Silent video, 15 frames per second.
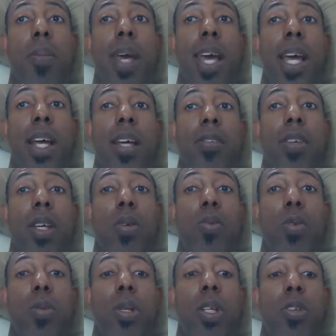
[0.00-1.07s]
as a
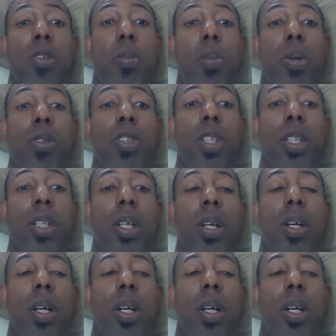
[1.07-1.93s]
woman is approaching